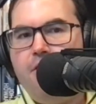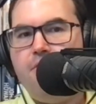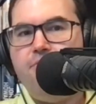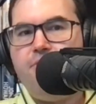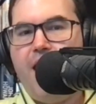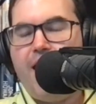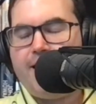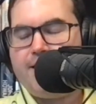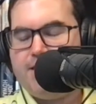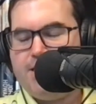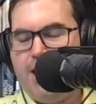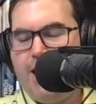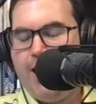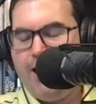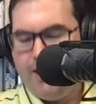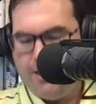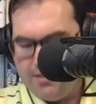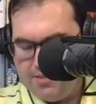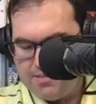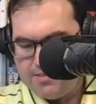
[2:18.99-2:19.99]

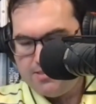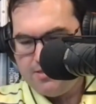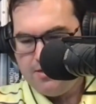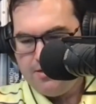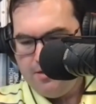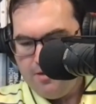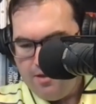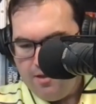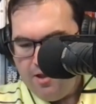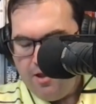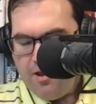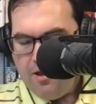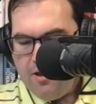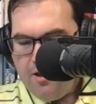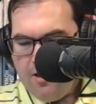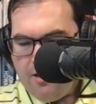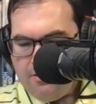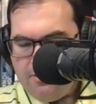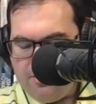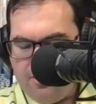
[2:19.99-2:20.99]
vaccines.
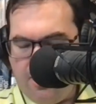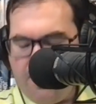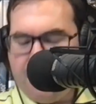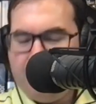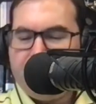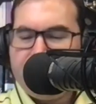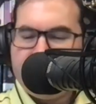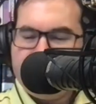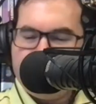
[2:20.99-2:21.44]
Though,